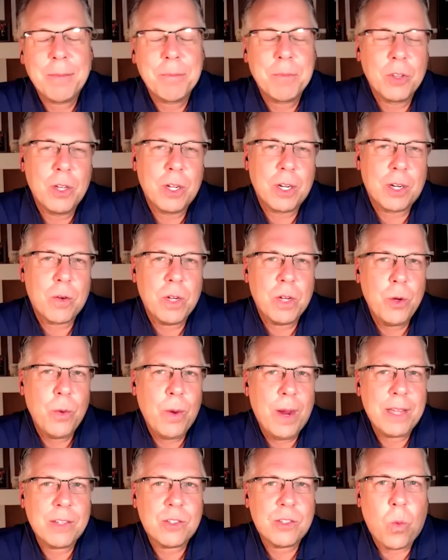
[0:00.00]
Look,
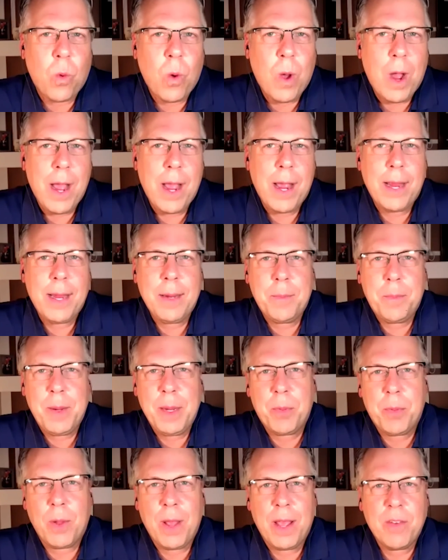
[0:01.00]
you asked why
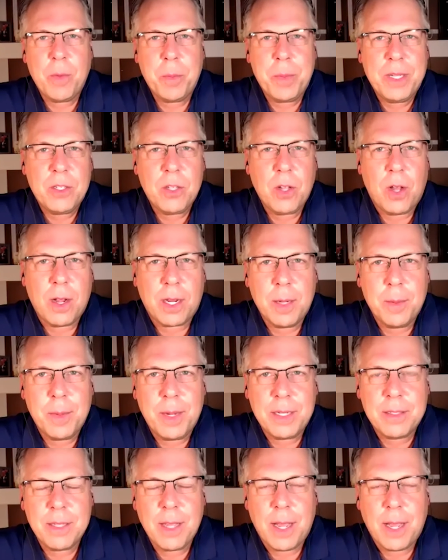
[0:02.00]
people haven't been talking about